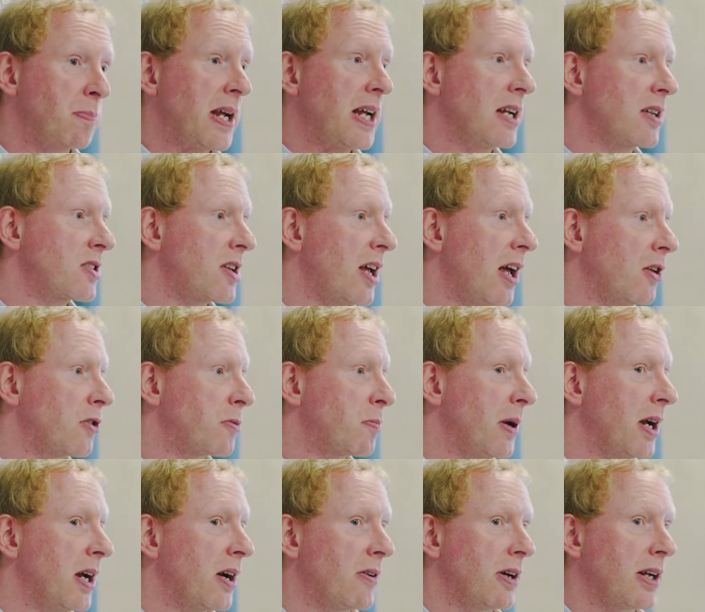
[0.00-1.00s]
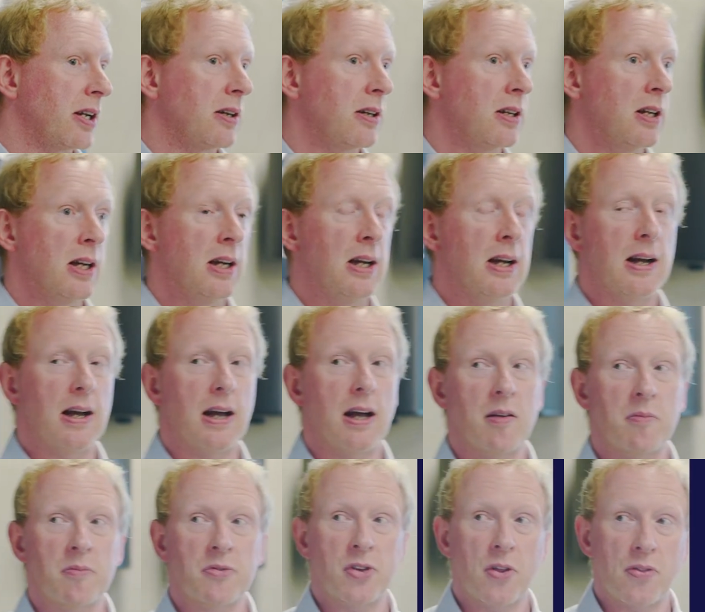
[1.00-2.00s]
peak sales period.
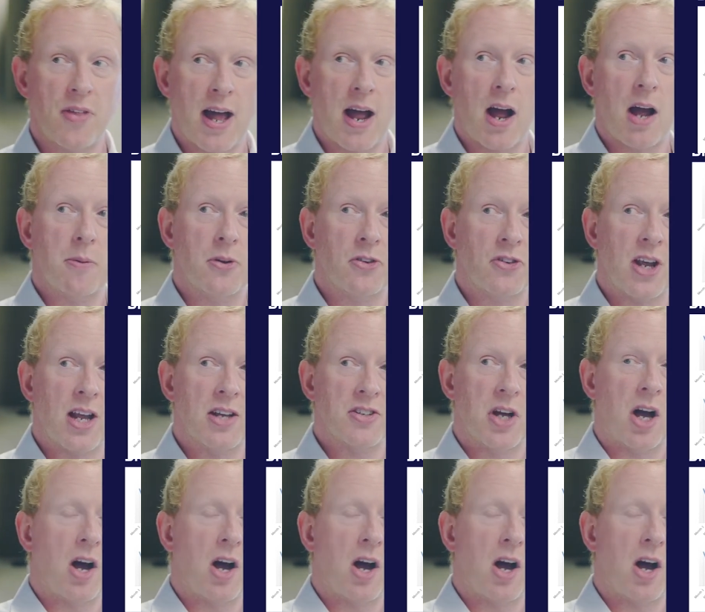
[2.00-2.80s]
So that, I would say, is a